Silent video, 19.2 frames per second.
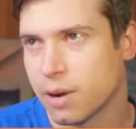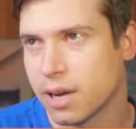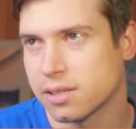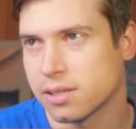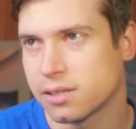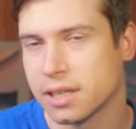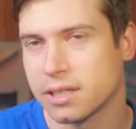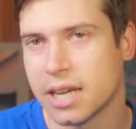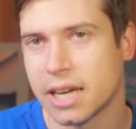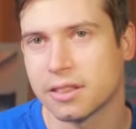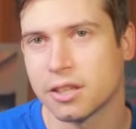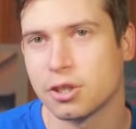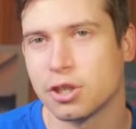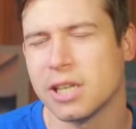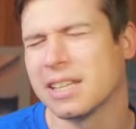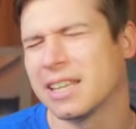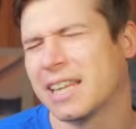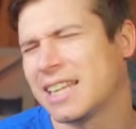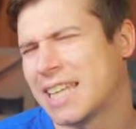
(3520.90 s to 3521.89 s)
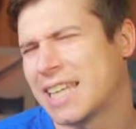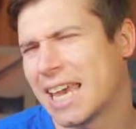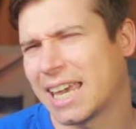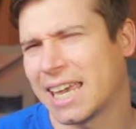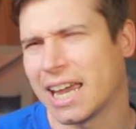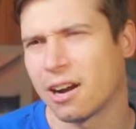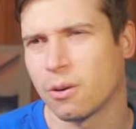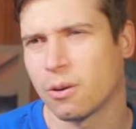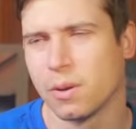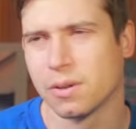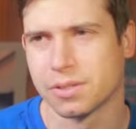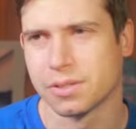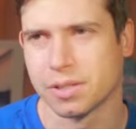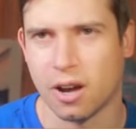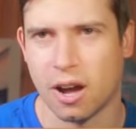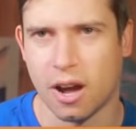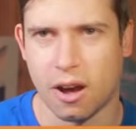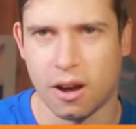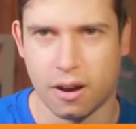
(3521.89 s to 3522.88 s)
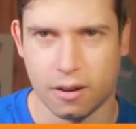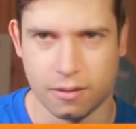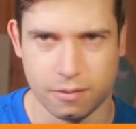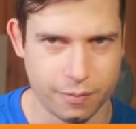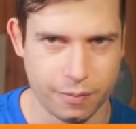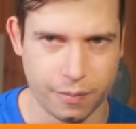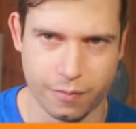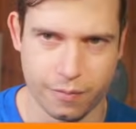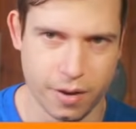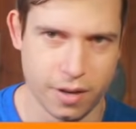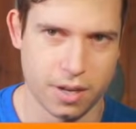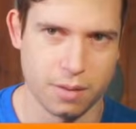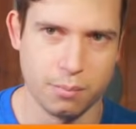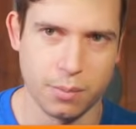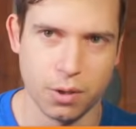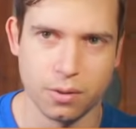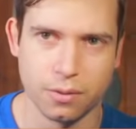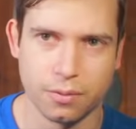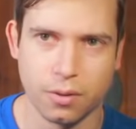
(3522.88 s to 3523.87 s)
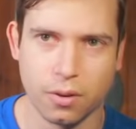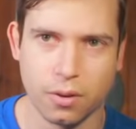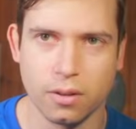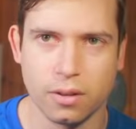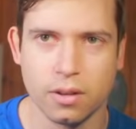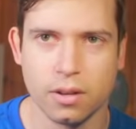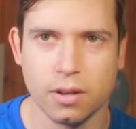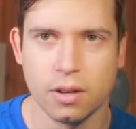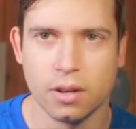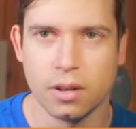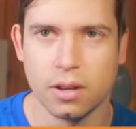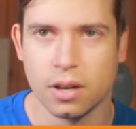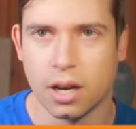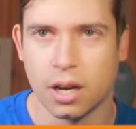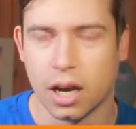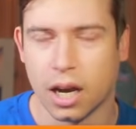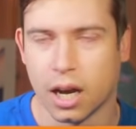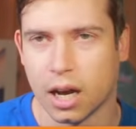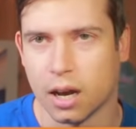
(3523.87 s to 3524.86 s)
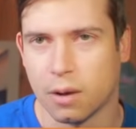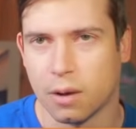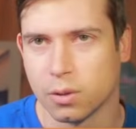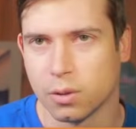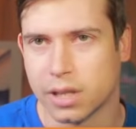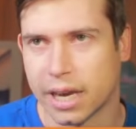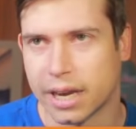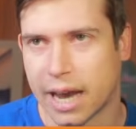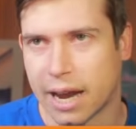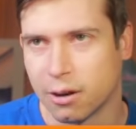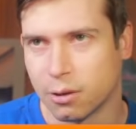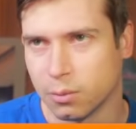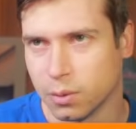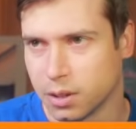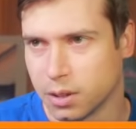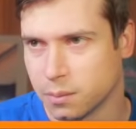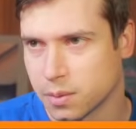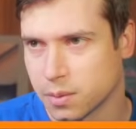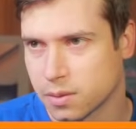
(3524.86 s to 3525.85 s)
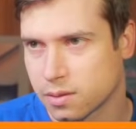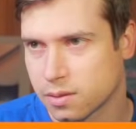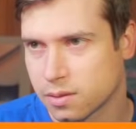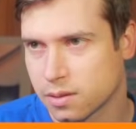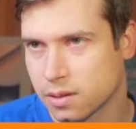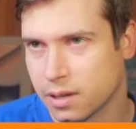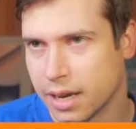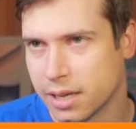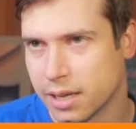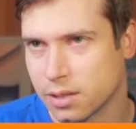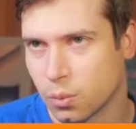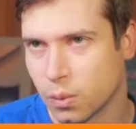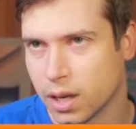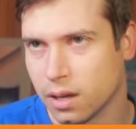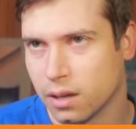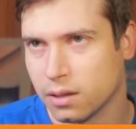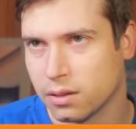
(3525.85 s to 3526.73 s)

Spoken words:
they take the cheese, and they take Garrett Wilson. Fucking beautiful. We'll take Kyron Williams as well.